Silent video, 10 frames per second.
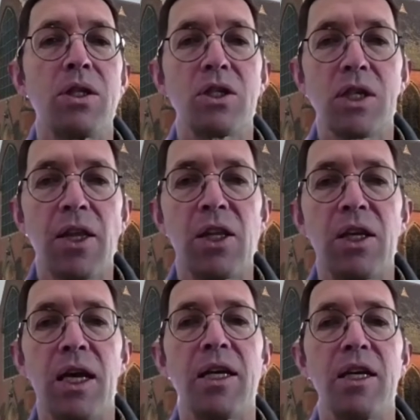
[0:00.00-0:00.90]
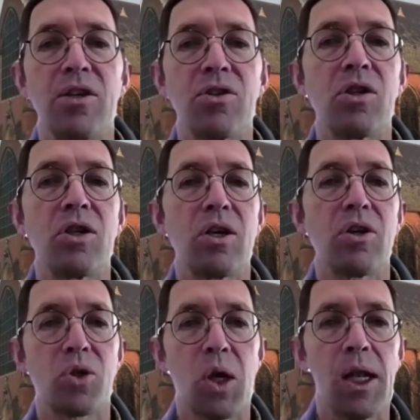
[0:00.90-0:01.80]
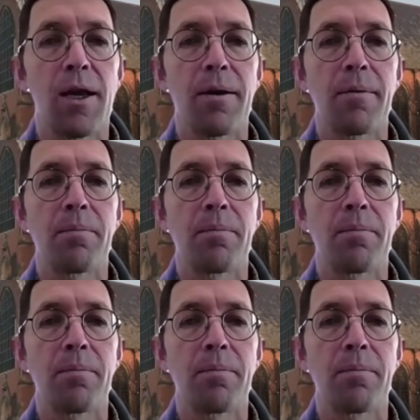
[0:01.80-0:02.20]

southern and eastern Australia,